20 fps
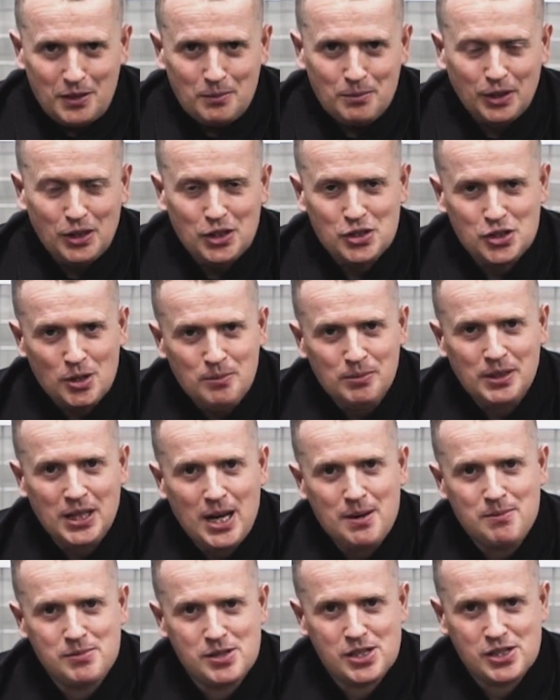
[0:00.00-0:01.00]
Because
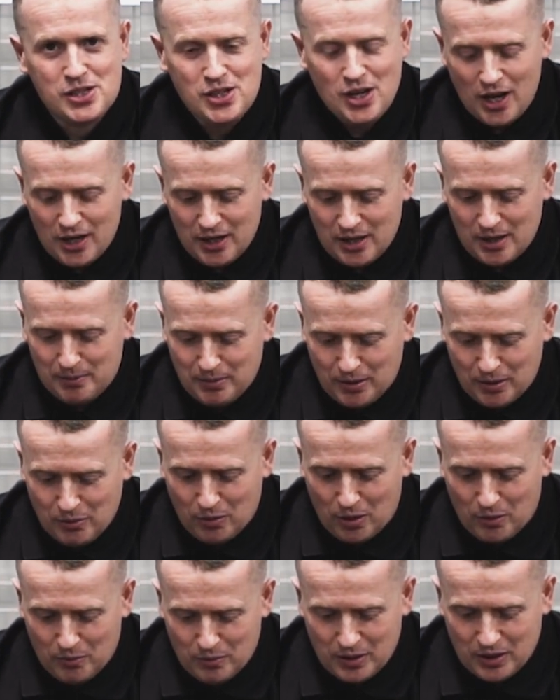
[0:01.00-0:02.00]
sometimes it's not about
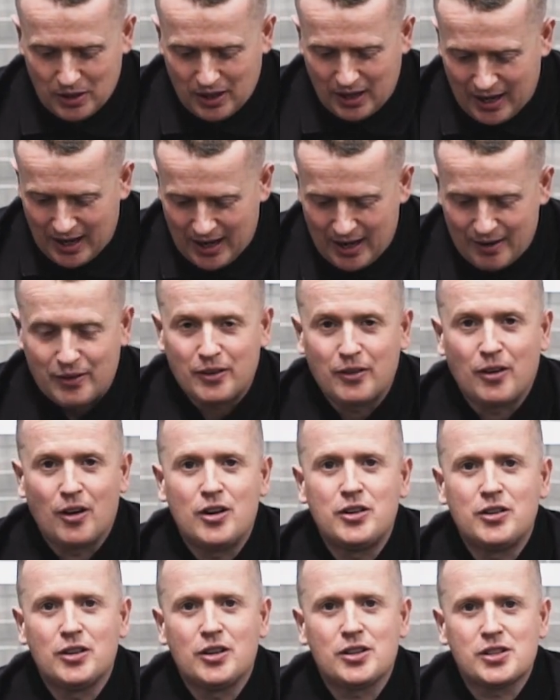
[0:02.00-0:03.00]
what we have
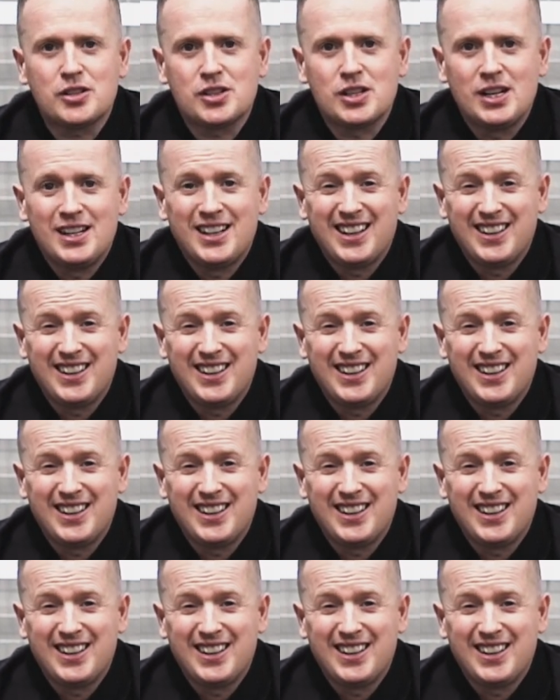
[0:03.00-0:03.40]
around us.